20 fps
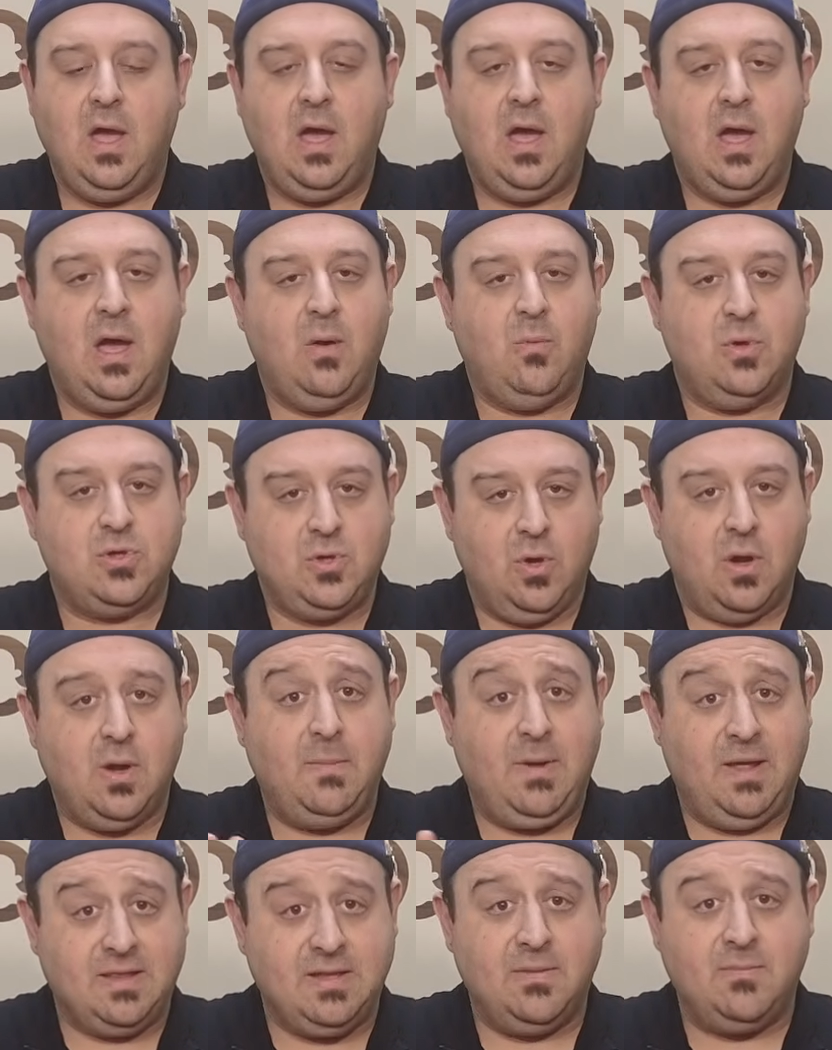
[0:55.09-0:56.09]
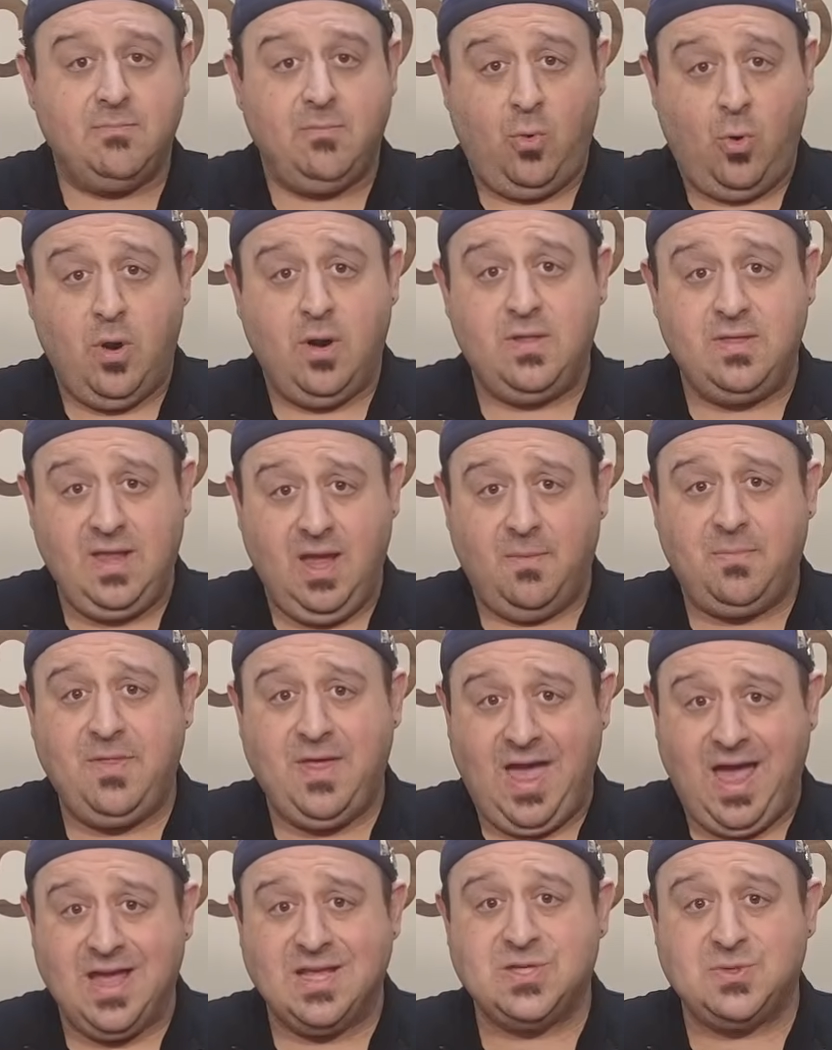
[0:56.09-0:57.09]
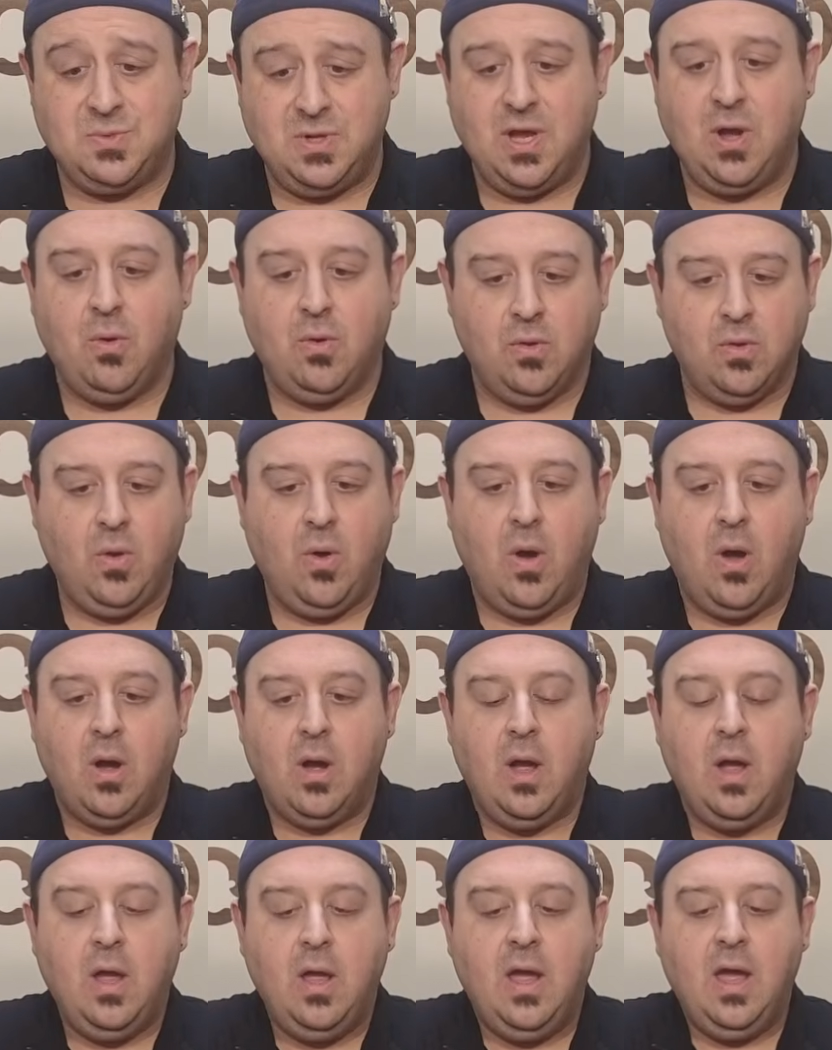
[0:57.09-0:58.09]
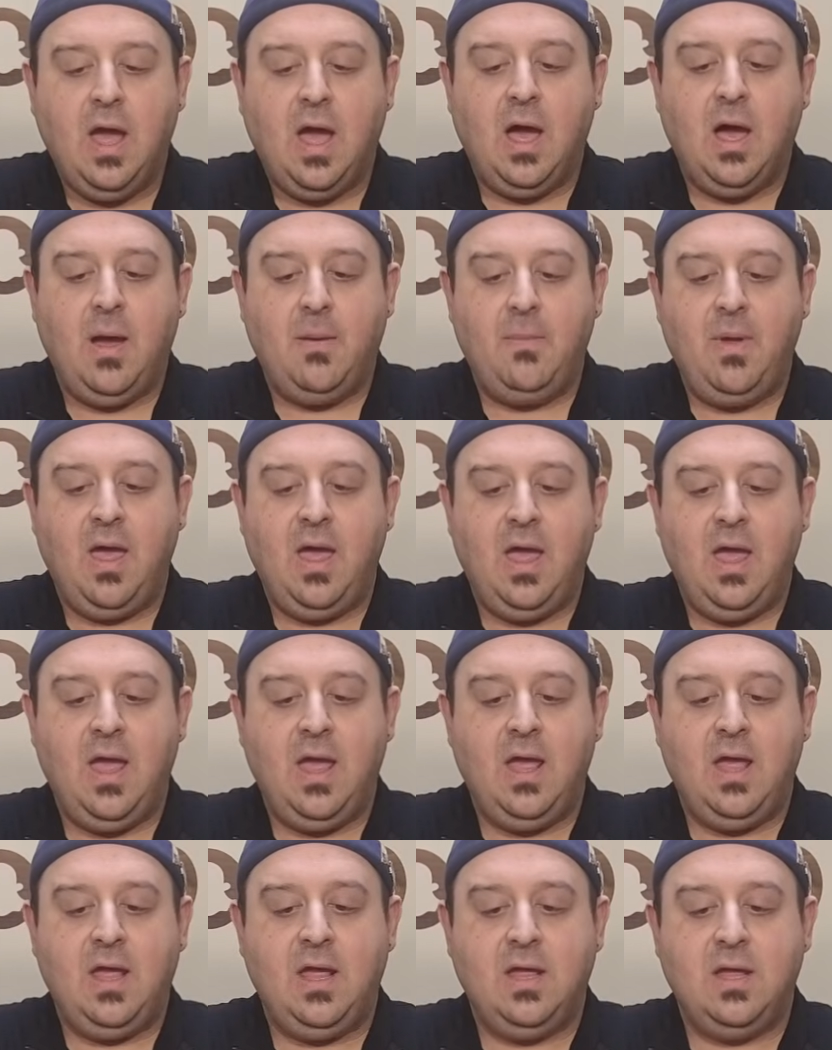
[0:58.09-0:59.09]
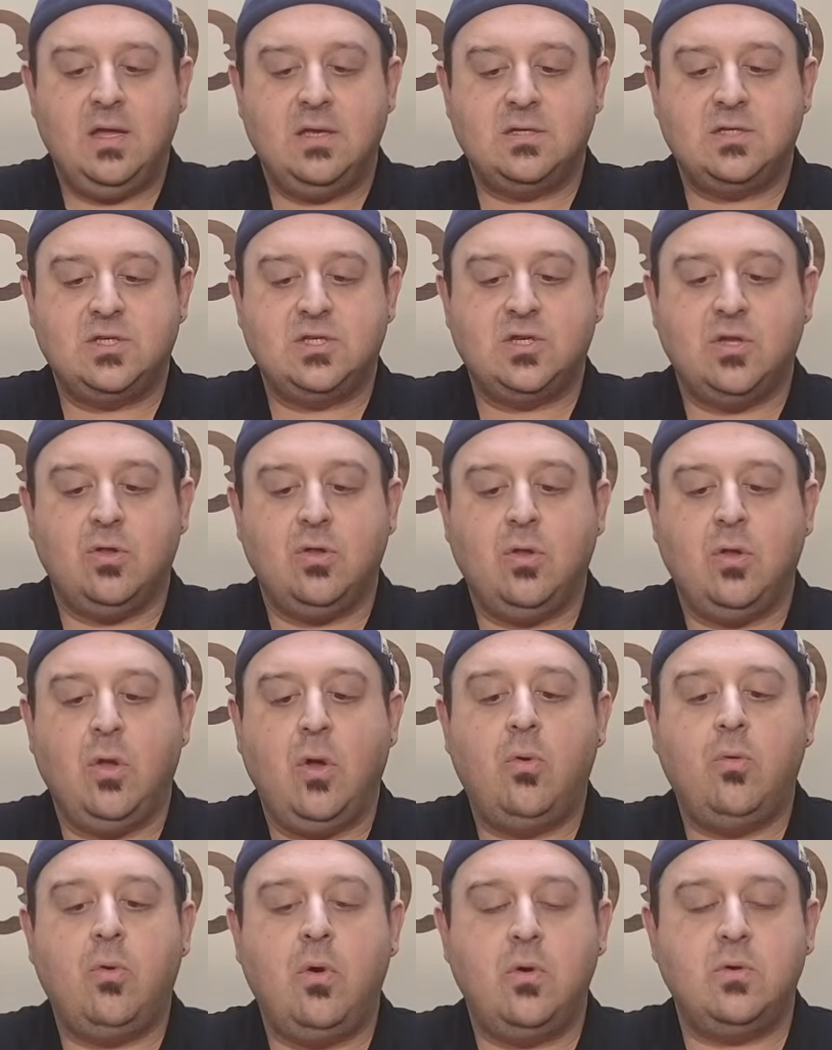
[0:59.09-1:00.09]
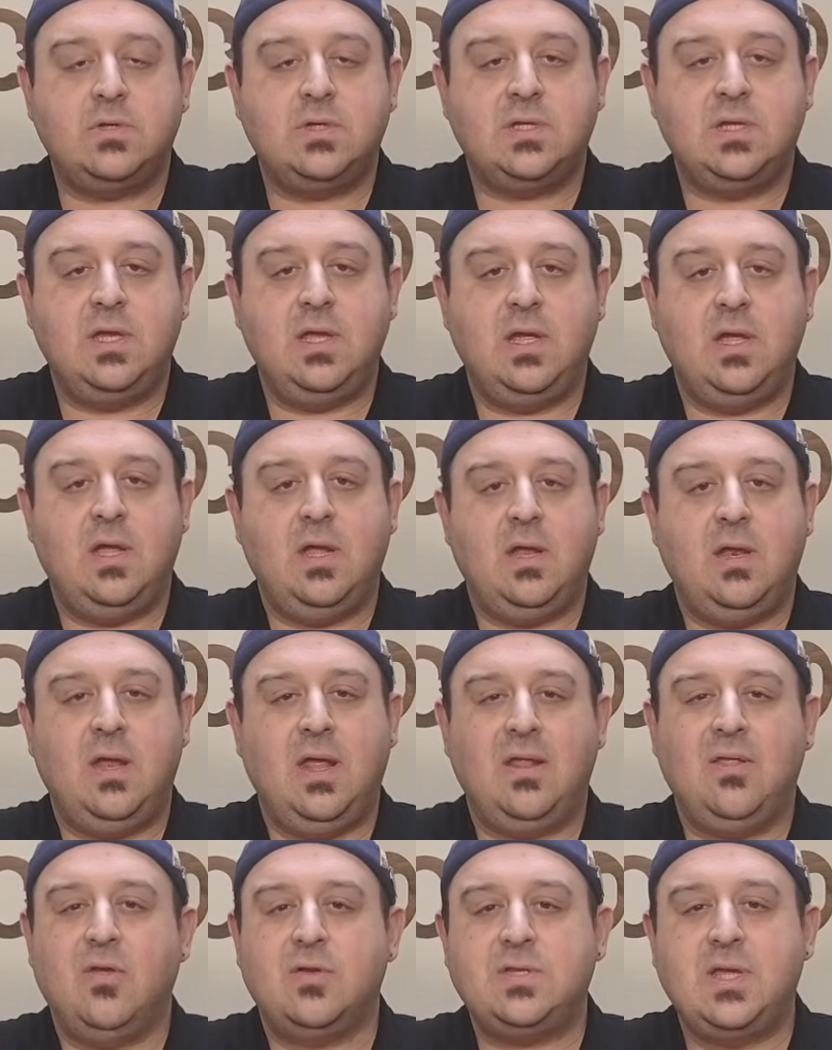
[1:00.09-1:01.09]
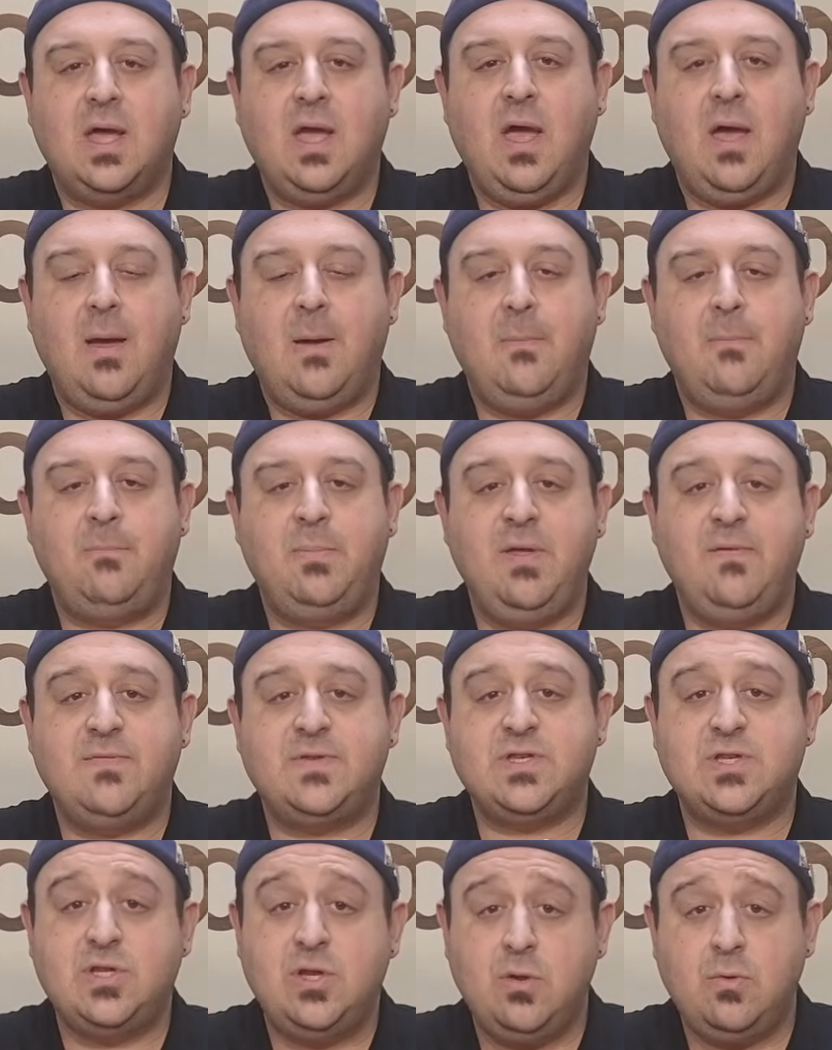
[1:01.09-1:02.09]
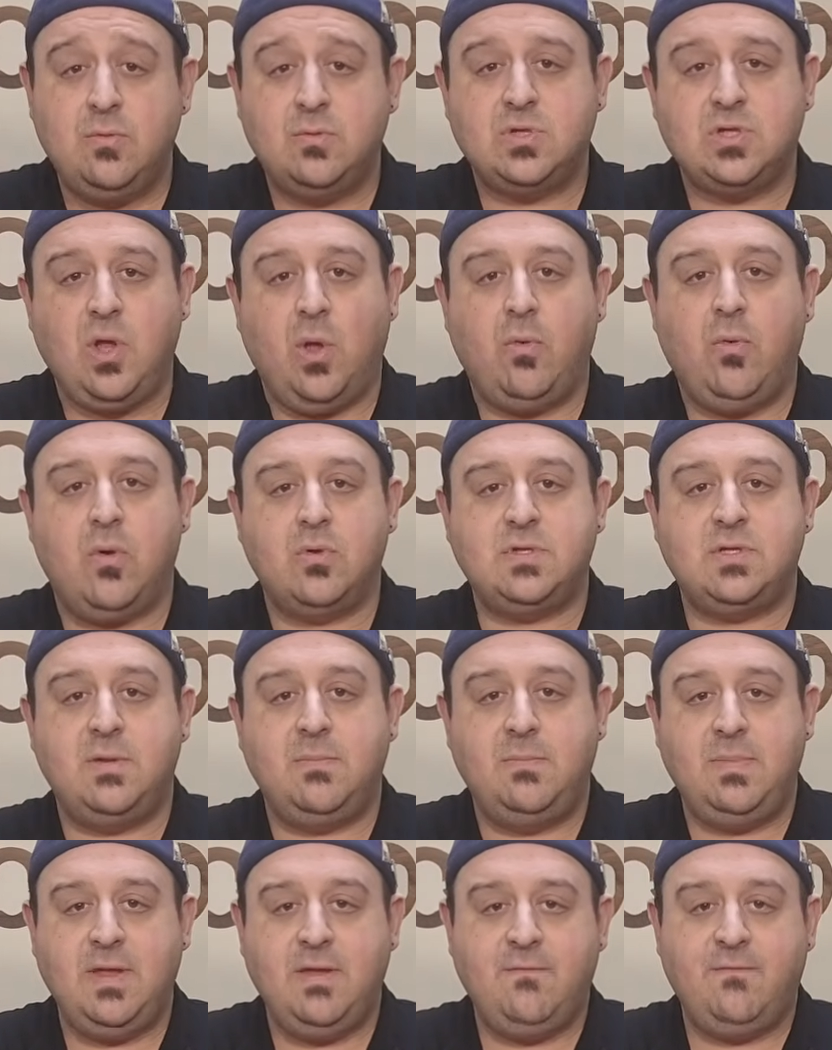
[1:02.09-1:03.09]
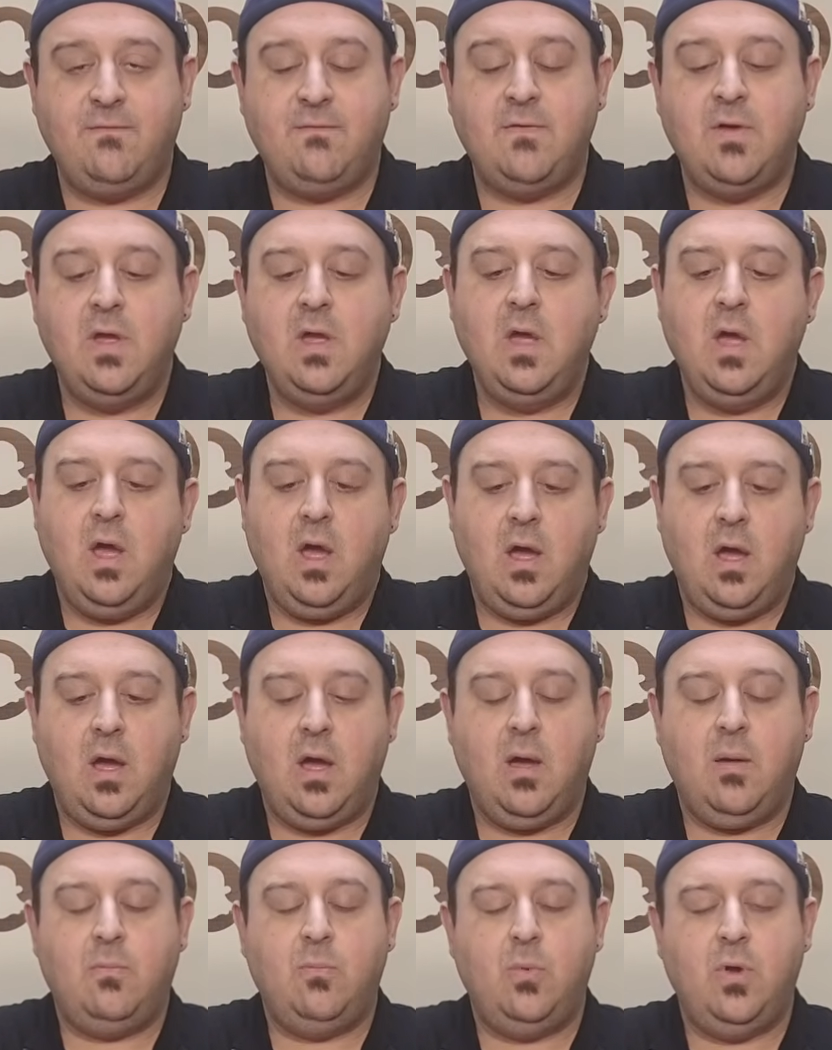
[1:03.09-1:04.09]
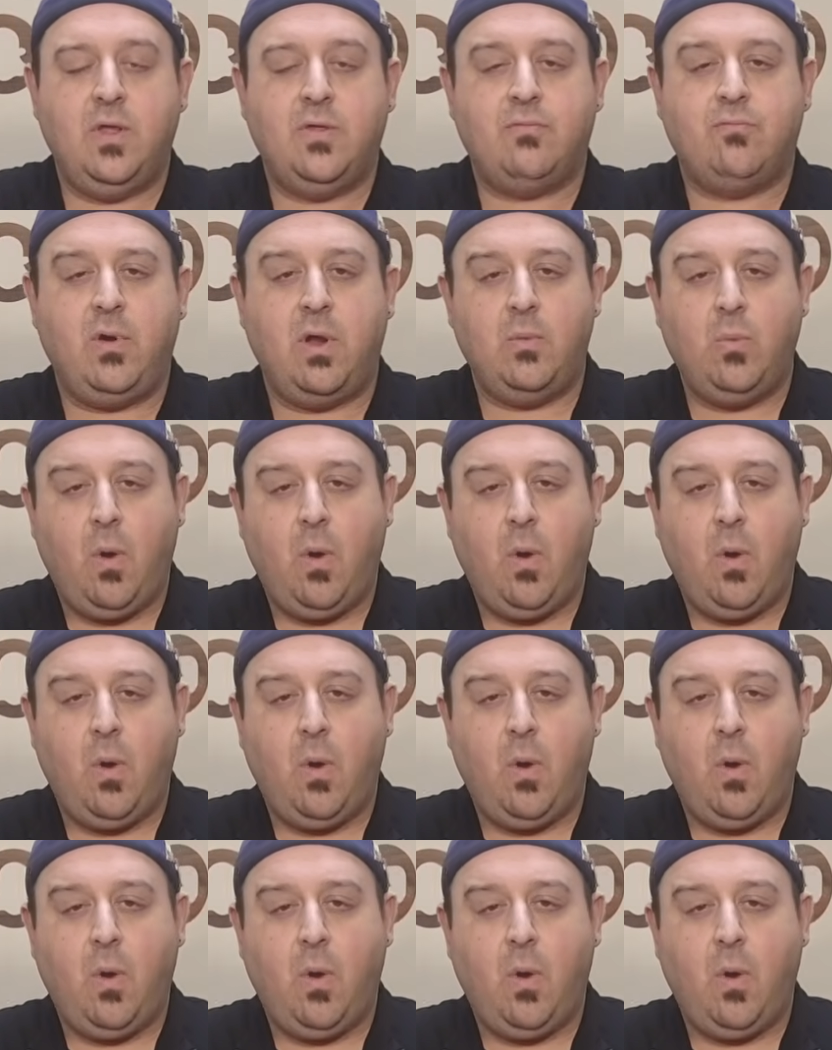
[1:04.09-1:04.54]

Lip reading: We'll talk about them more in depth as we go along. A slow roasted, it looks like a beef stew, slow roasted beef with red